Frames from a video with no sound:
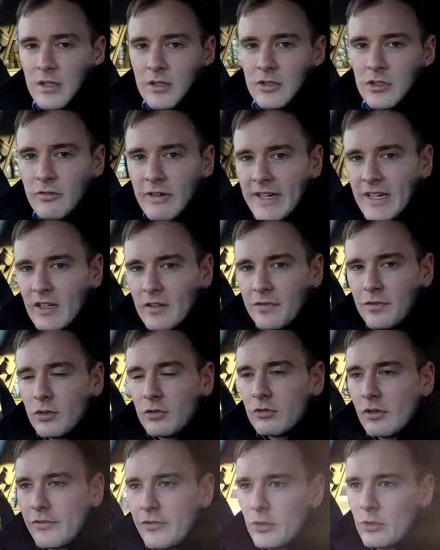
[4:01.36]
To read our
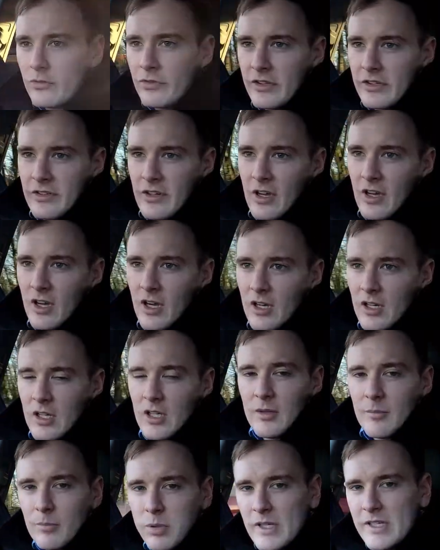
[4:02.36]
full review of this car,
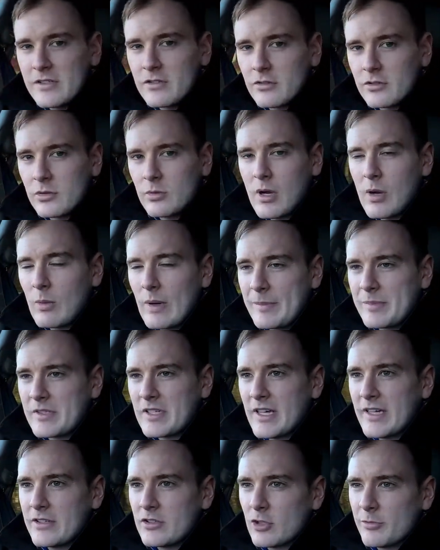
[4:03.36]
please go to our
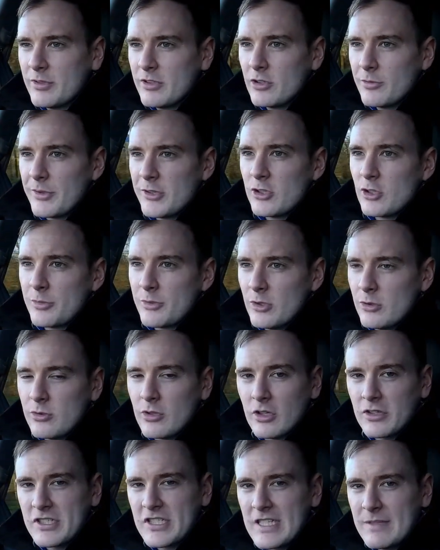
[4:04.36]
website
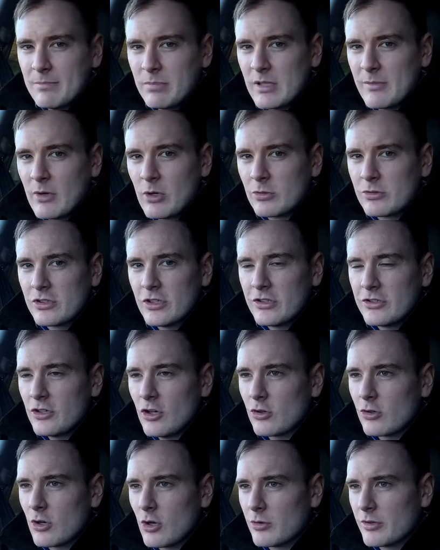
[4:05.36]

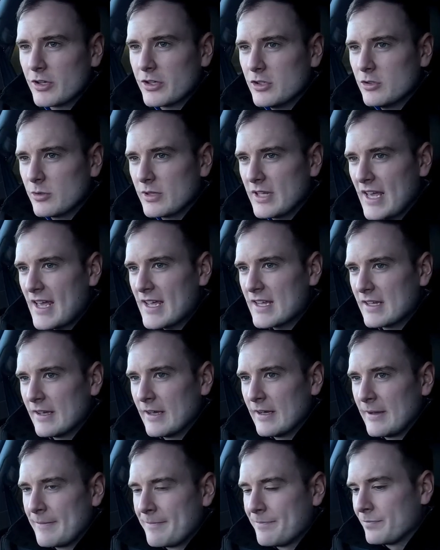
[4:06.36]
www.simplymotor.co.uk.
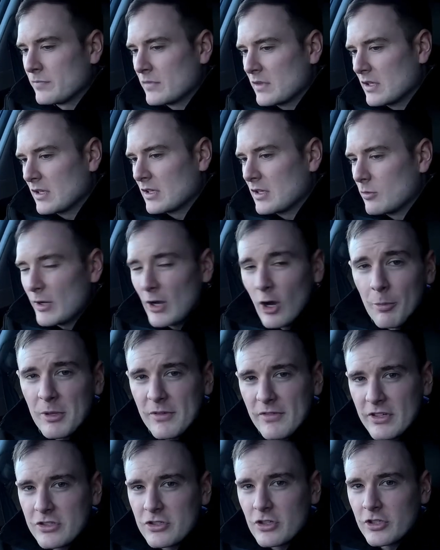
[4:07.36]
We hope
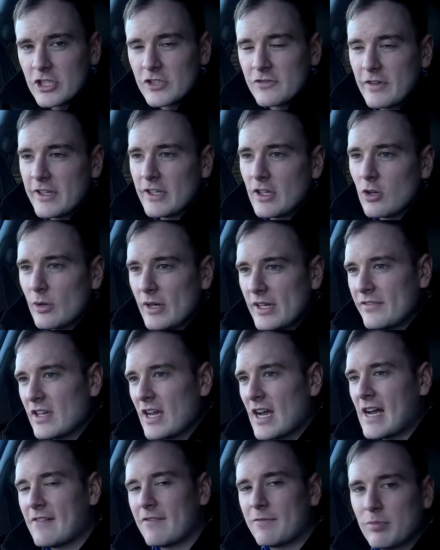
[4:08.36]
you've enjoyed this video, and if you
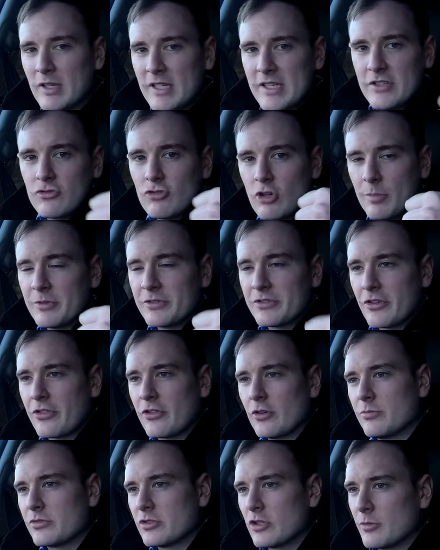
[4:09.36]
have, please drop us a
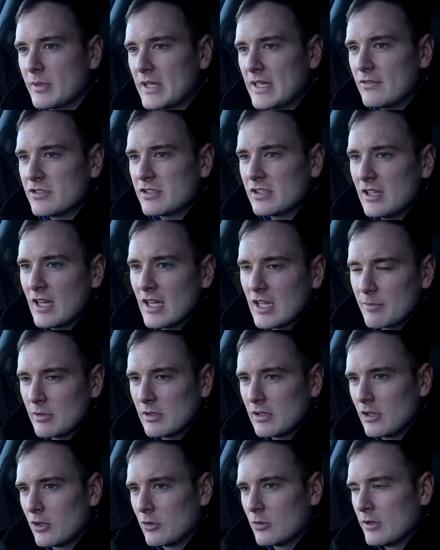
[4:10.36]
thumbs up, give us a like
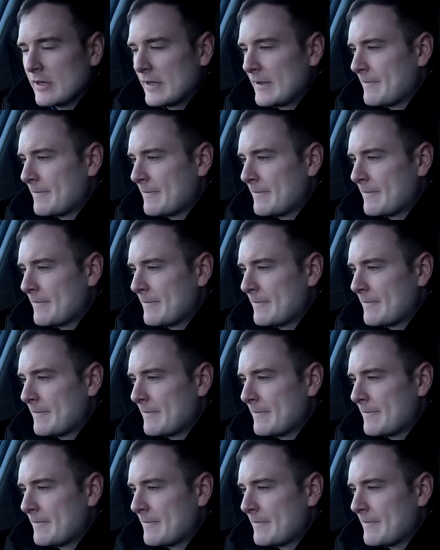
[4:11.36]
below.